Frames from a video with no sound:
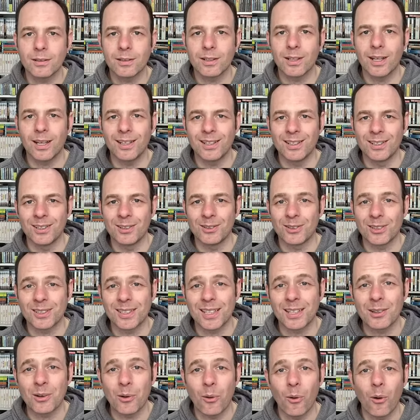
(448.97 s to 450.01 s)
You know, it
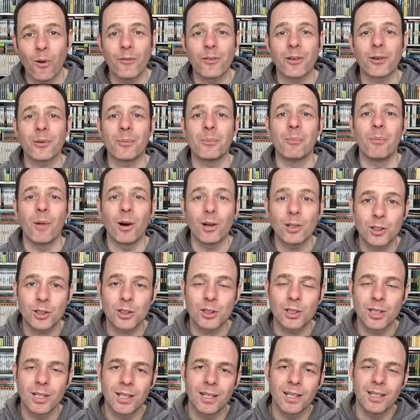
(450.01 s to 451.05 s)
didn't offer
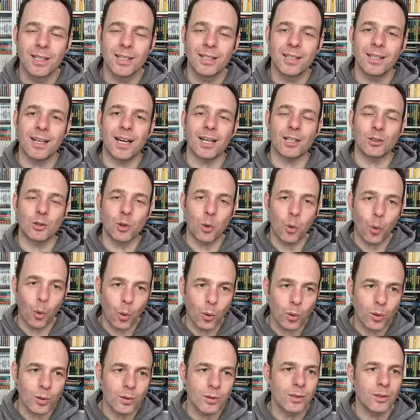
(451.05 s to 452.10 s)
much at
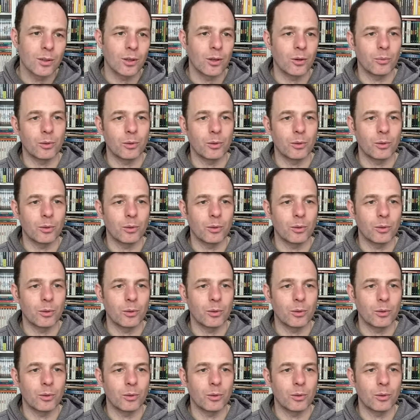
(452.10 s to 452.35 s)
all,